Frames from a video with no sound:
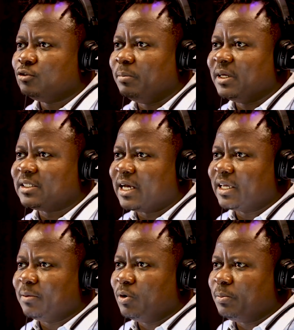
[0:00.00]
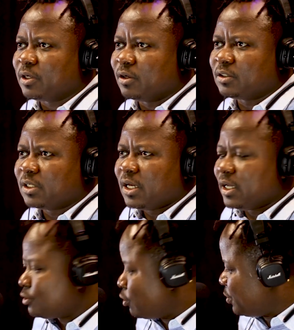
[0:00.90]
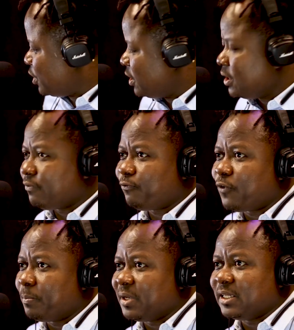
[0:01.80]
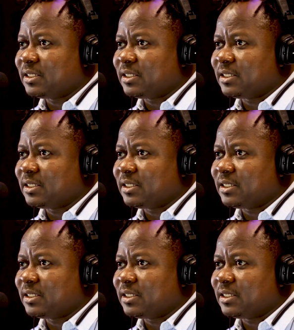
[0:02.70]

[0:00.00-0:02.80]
to mess that game up. Because to me, for me,